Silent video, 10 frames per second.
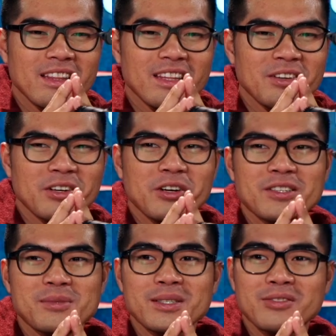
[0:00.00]
your
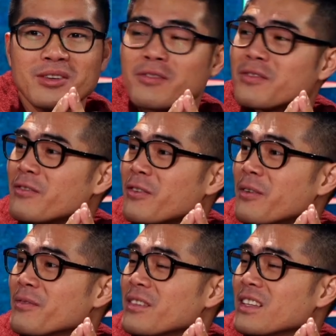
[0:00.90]
Christmas gift
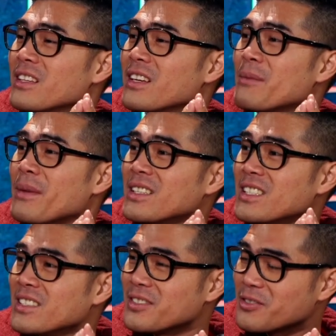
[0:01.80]
from the NBA
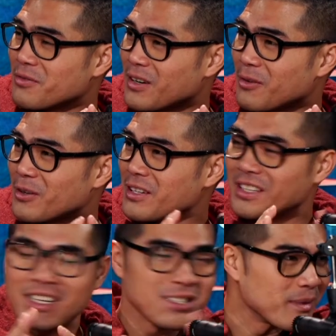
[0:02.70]
season so far. What do you
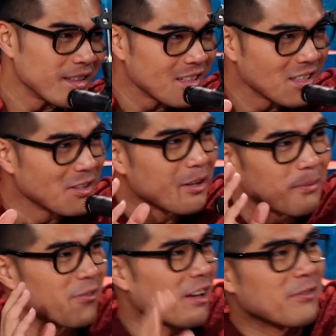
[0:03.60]
think has been your
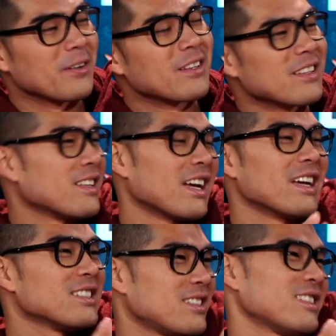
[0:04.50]
favorite? I
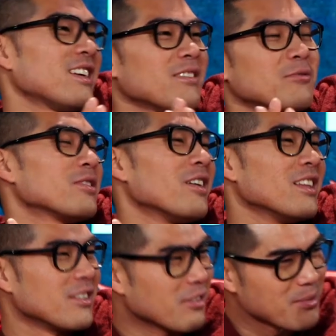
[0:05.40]
guess we call it
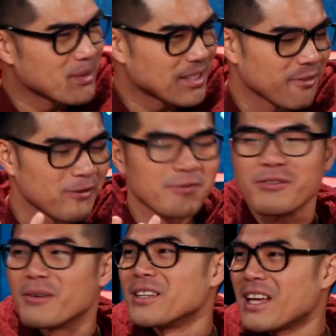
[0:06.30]
your Christmas gift
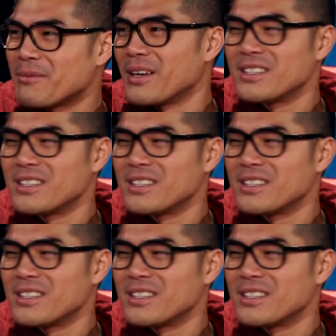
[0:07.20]
from the NBA